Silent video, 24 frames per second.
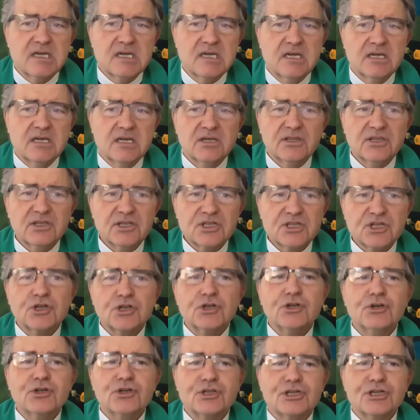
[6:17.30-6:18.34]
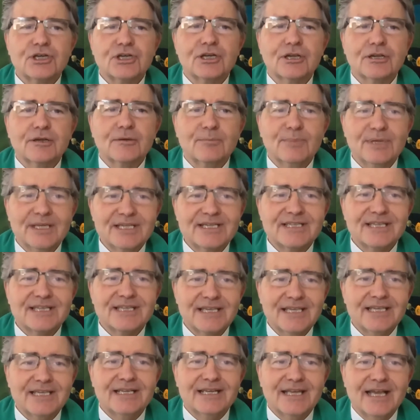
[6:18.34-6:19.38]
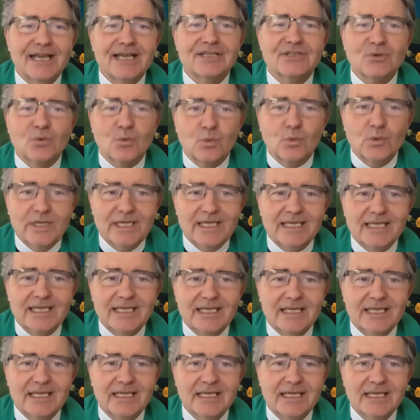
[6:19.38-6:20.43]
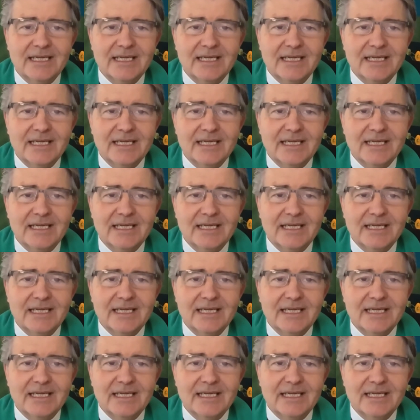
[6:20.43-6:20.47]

Could the church be seen as a weed